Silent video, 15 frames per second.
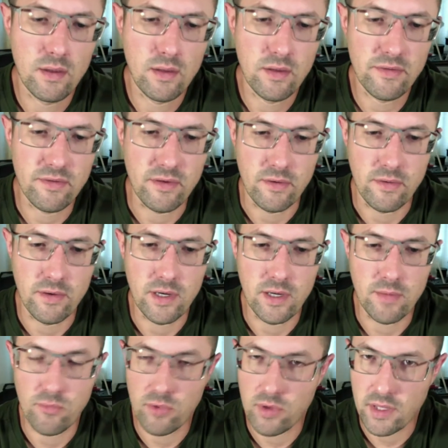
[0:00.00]
So
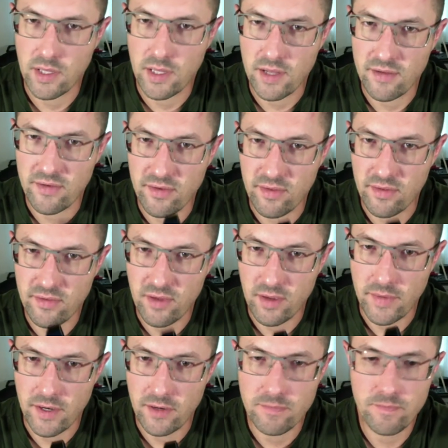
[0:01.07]
I'm really glad to see this come
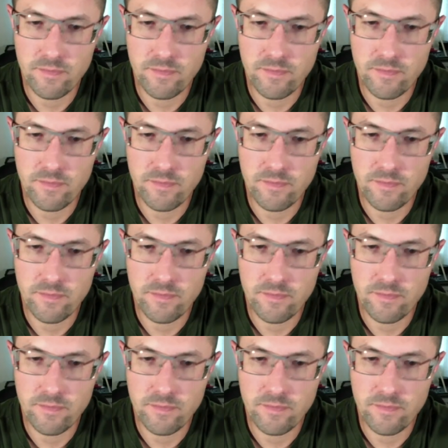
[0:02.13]
out.